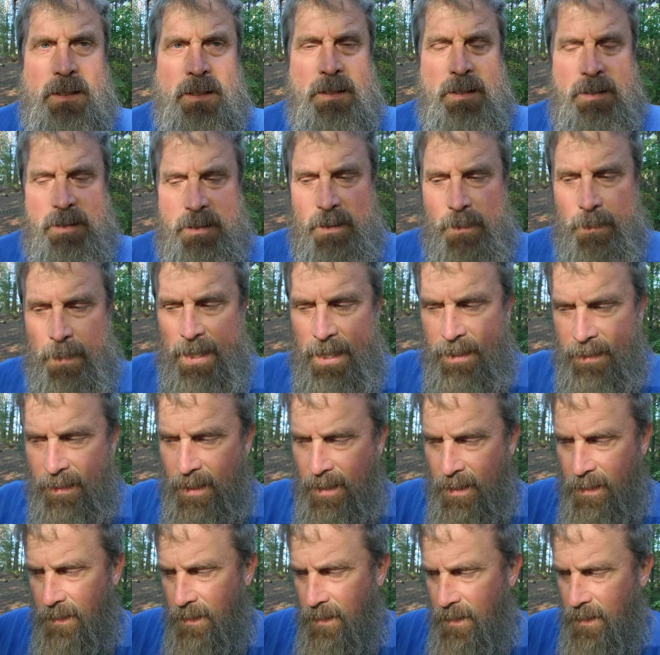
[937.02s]
your mind
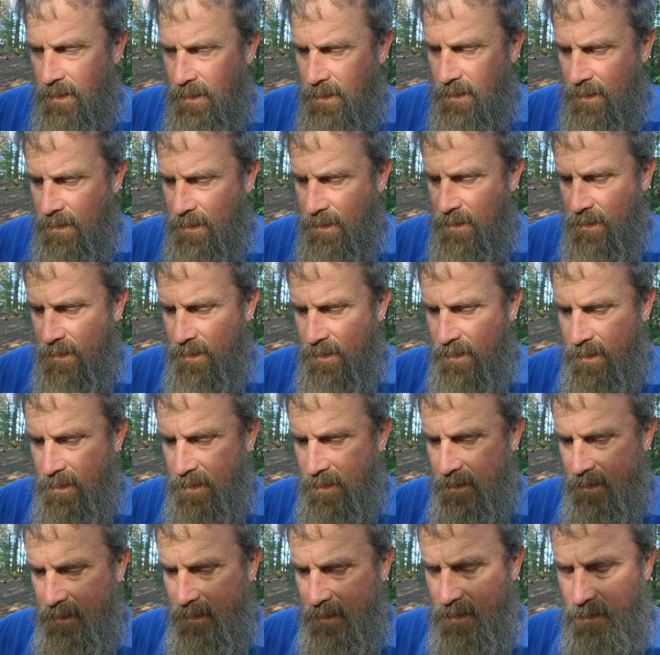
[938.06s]
kind of
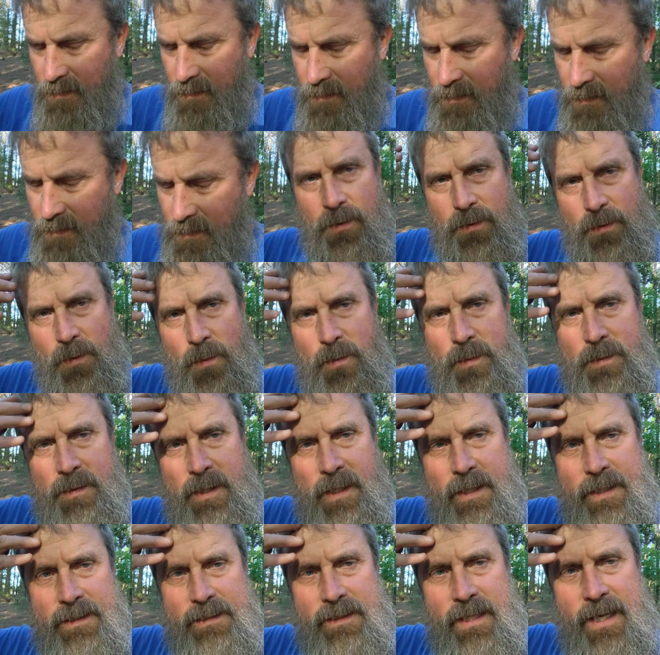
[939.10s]
can start throwing
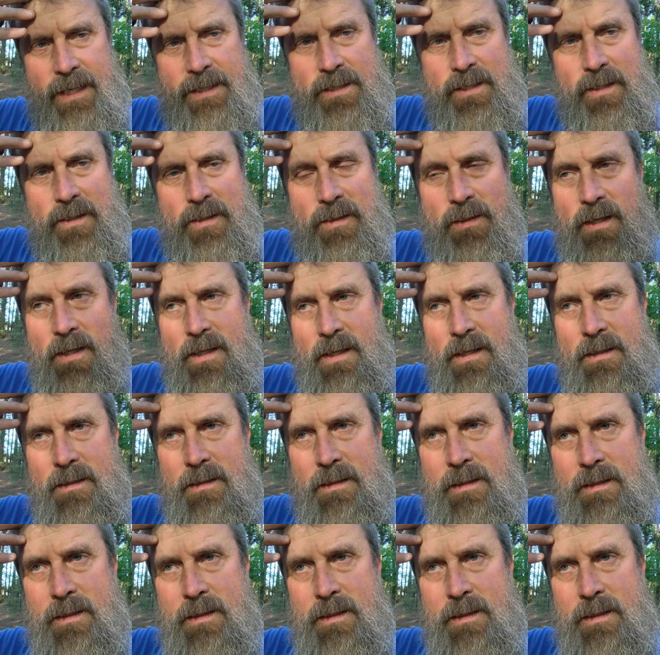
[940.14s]
things at you. And